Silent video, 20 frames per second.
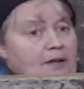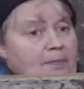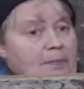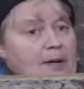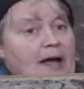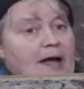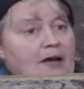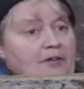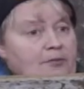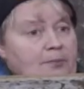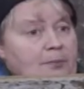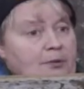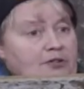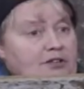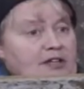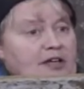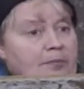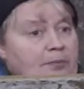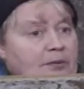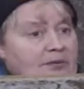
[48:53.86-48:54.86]
the path,
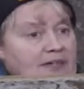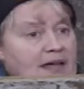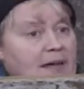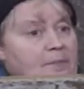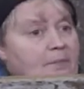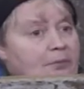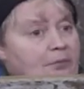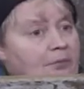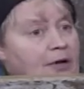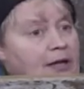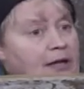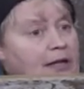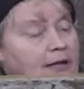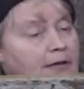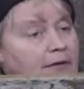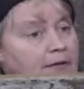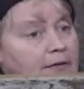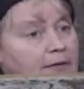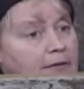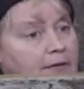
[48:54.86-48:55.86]
putting up a temporary
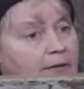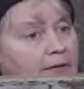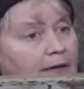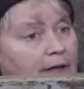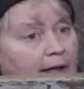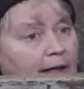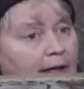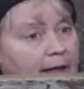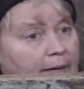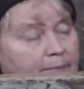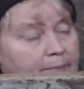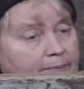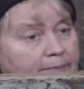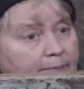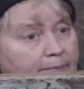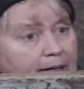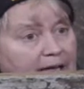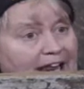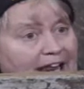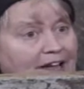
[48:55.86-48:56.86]

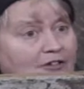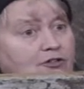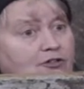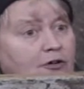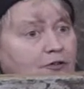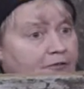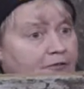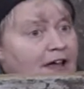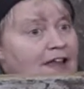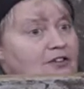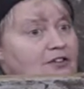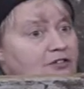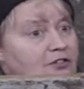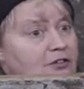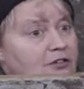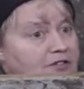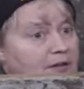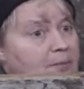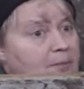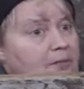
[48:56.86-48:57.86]
um, electric fence
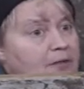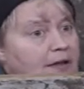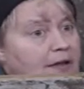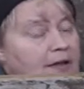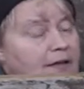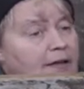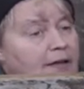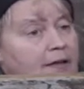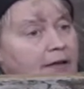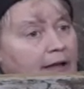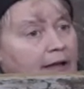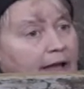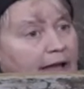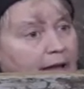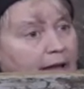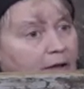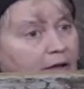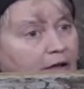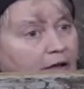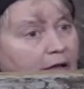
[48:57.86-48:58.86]
or something,
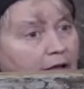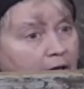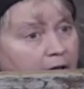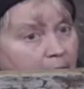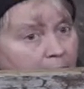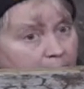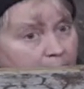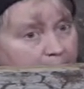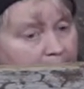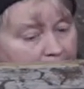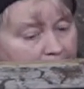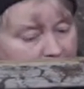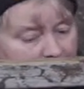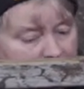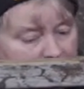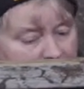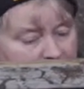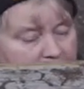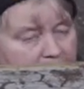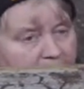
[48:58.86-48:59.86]
uh,
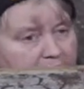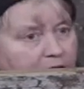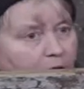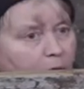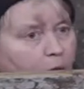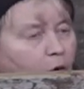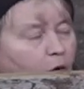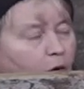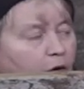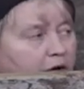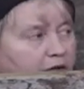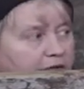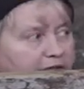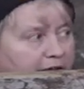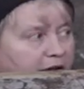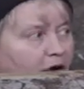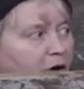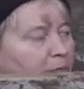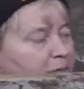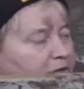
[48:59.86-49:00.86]
and giving the walkers
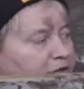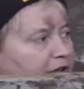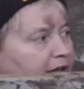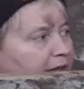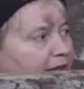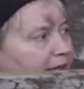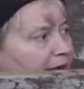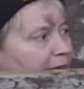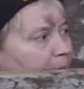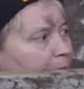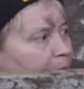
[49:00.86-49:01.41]
the option at that